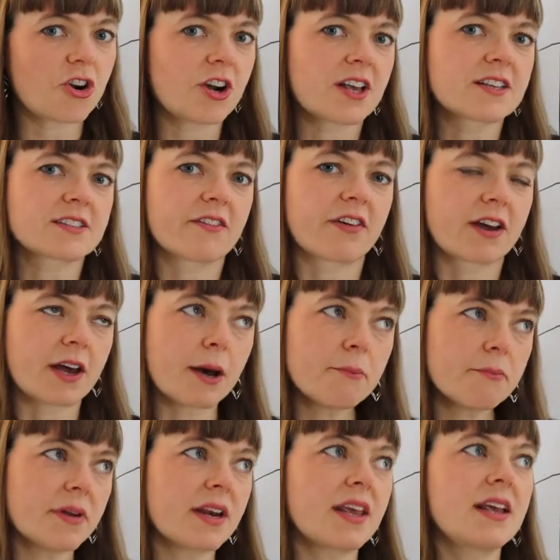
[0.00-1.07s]
earnings of a
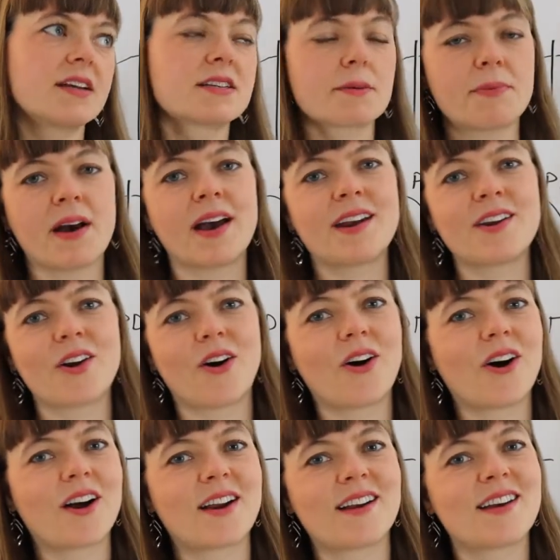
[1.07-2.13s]
company depend
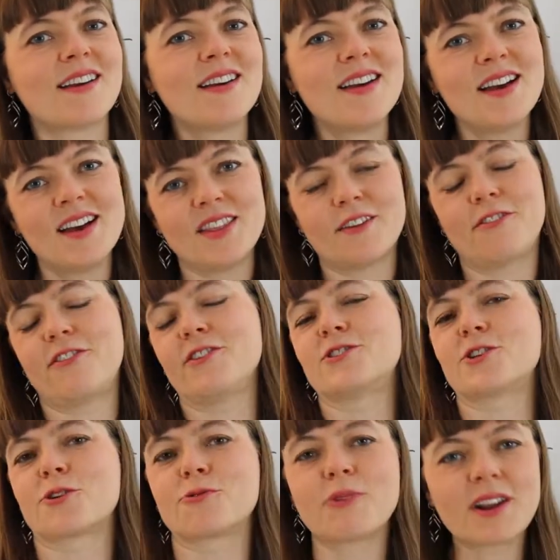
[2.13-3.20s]
on the
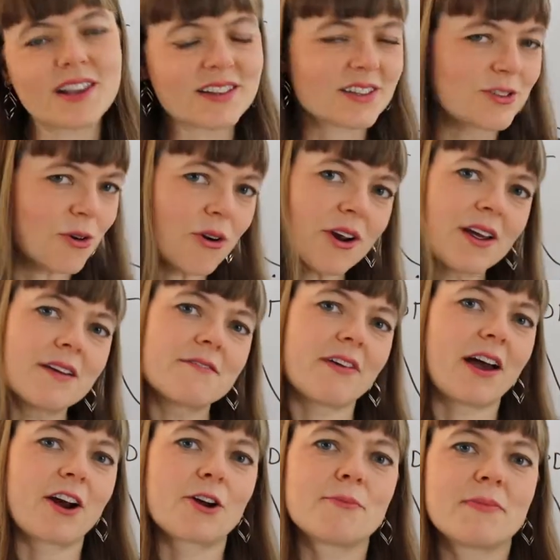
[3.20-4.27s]
future regulatory
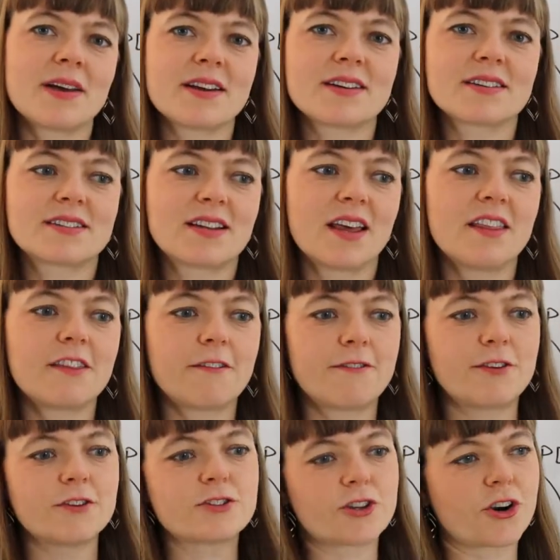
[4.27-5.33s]
environment, the
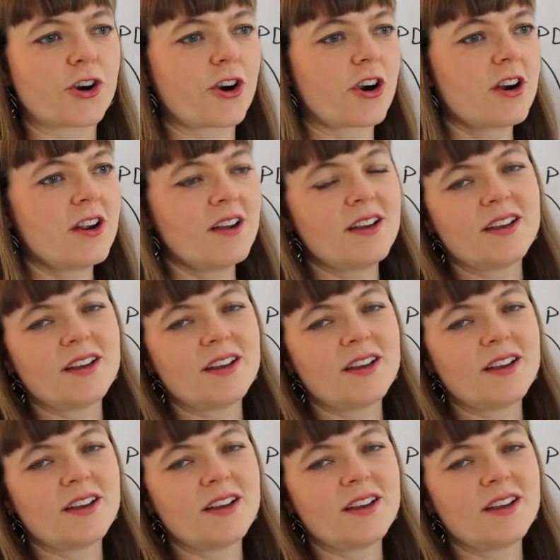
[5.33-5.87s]
future